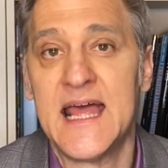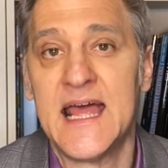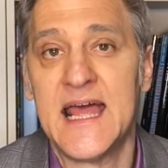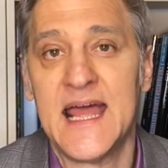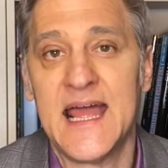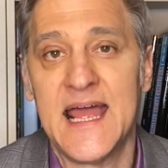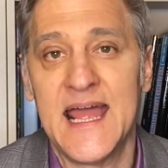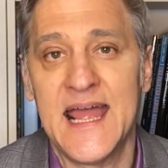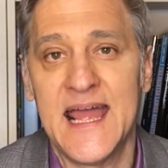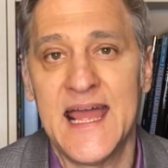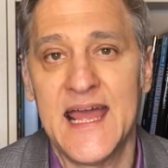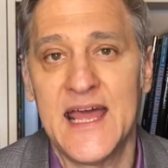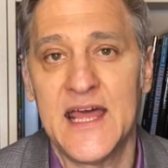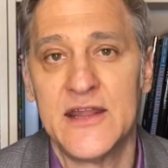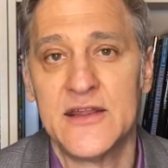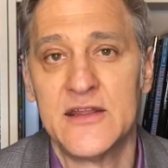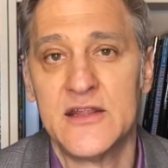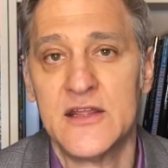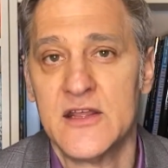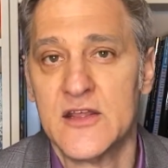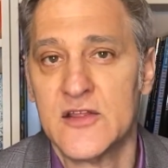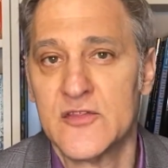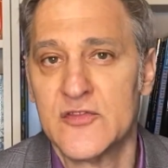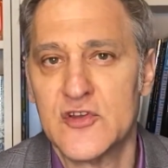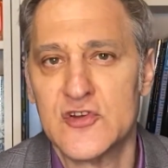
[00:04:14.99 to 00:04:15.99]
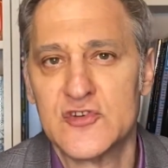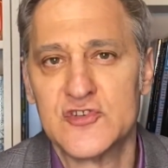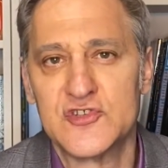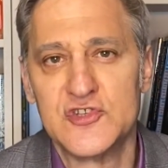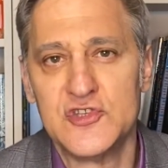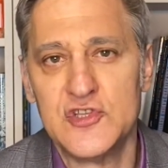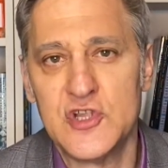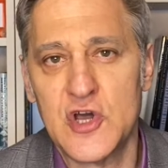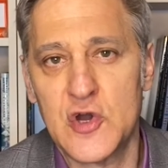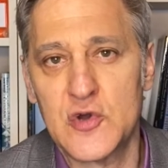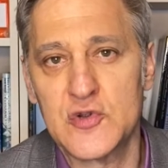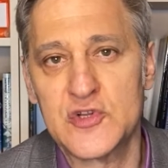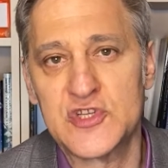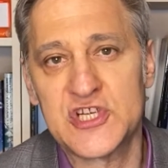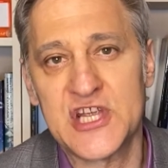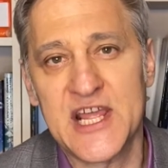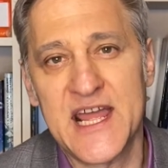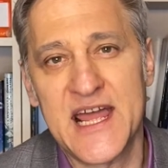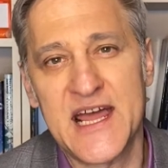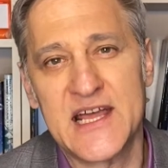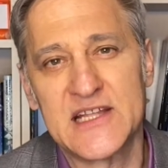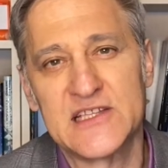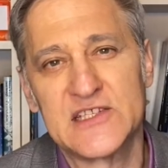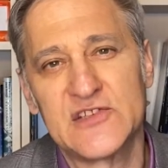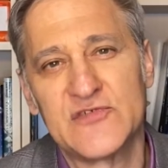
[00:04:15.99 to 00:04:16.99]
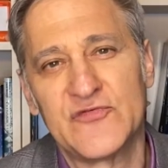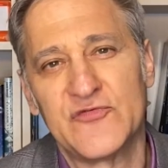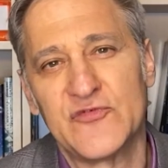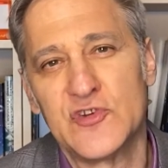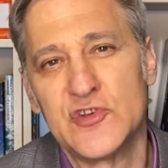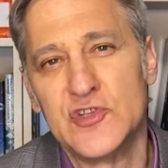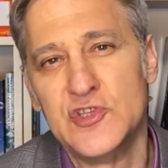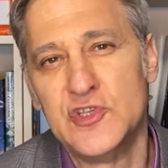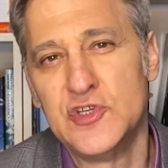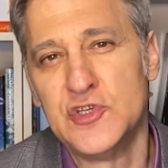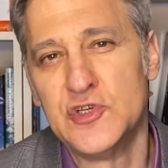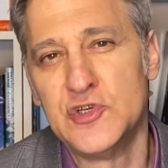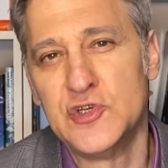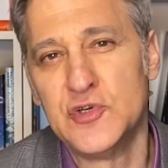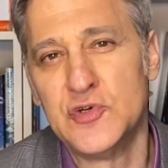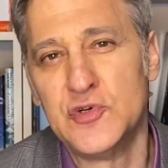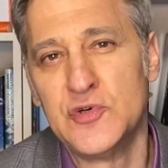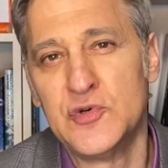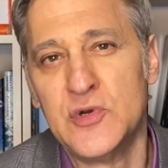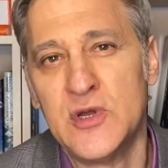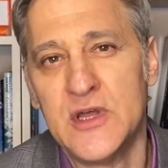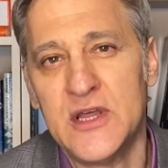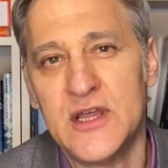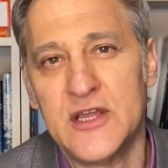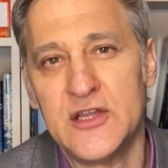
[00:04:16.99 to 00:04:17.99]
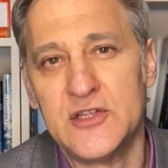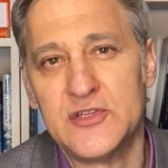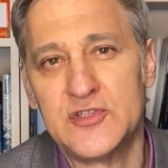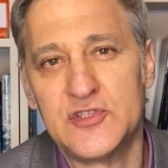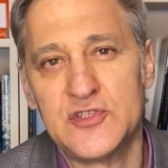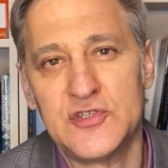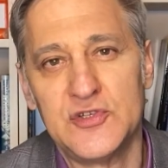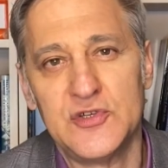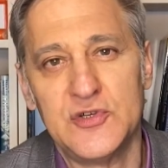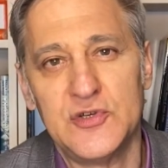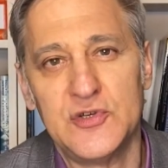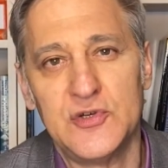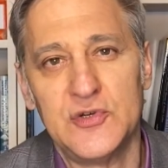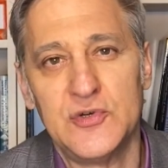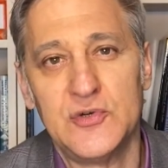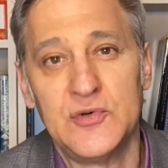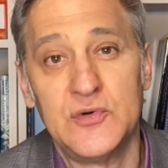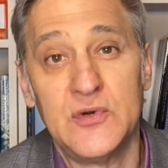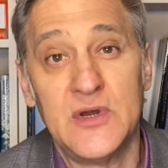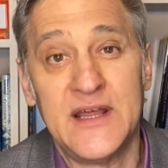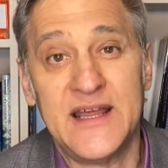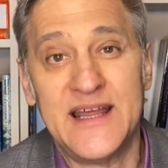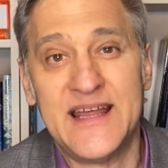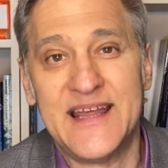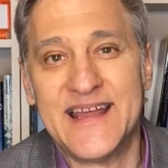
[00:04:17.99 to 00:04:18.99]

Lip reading: and there's no chance for you to